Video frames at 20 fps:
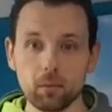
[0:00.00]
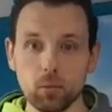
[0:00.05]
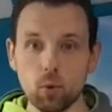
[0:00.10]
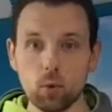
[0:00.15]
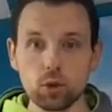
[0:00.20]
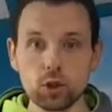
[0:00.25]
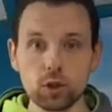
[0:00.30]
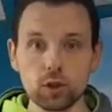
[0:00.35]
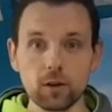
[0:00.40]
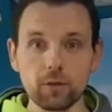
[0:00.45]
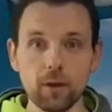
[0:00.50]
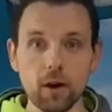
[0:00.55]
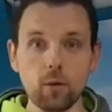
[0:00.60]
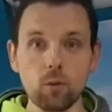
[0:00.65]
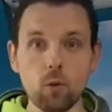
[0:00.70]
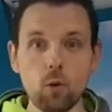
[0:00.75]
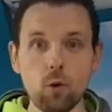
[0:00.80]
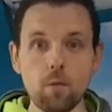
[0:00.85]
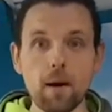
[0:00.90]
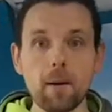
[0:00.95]
portion of our
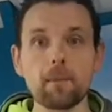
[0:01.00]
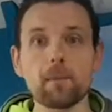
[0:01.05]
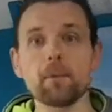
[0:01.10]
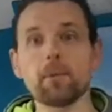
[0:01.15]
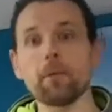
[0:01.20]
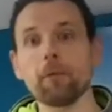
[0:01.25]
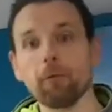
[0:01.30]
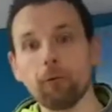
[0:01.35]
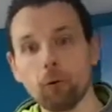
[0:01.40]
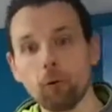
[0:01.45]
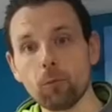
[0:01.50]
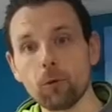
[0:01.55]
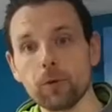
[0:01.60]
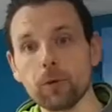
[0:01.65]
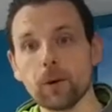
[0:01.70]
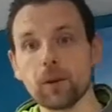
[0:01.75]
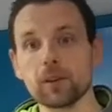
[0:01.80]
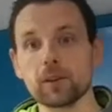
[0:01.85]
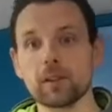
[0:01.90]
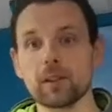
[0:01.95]
warm-up before
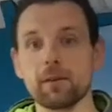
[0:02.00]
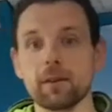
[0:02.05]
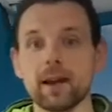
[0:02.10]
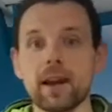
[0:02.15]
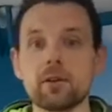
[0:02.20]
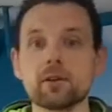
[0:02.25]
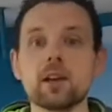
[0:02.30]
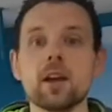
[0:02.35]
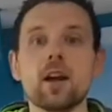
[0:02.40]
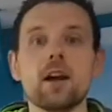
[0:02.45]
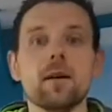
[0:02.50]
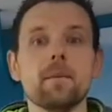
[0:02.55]
moving on to something else.